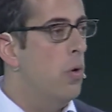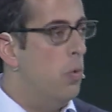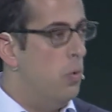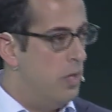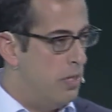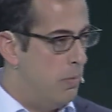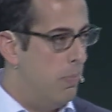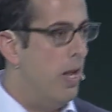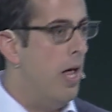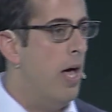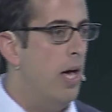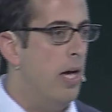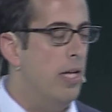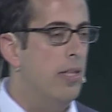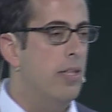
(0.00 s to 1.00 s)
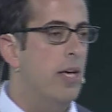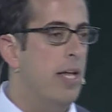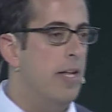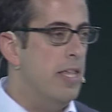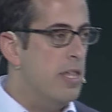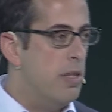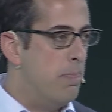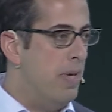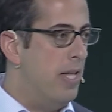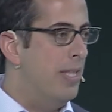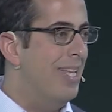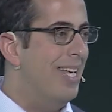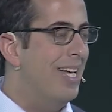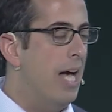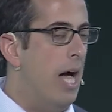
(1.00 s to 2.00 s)
who's blind and is
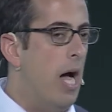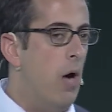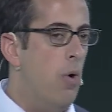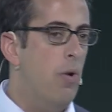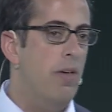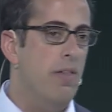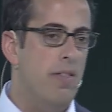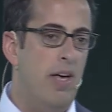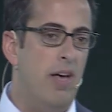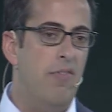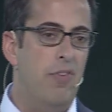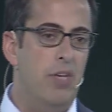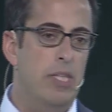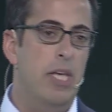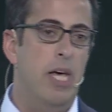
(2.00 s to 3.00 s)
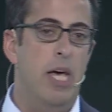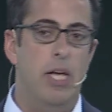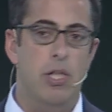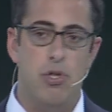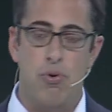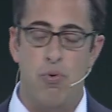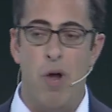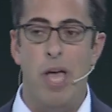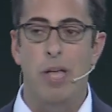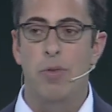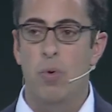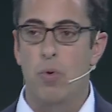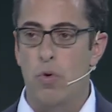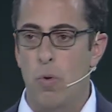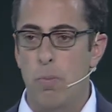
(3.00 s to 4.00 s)
spending hours every day trying
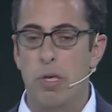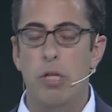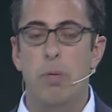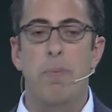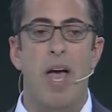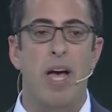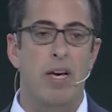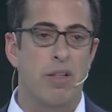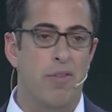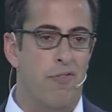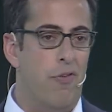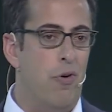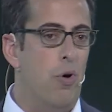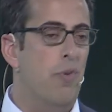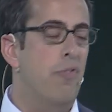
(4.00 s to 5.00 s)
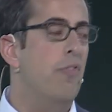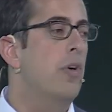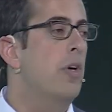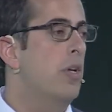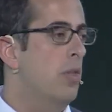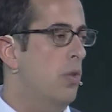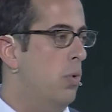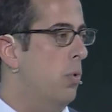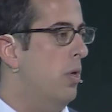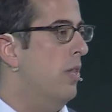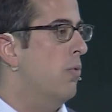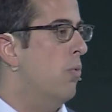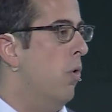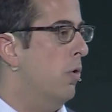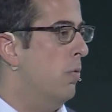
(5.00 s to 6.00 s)
to commute back and forth to
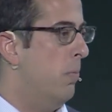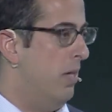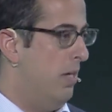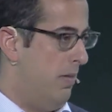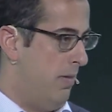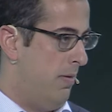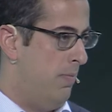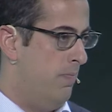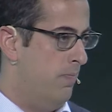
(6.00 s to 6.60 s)
his workplace.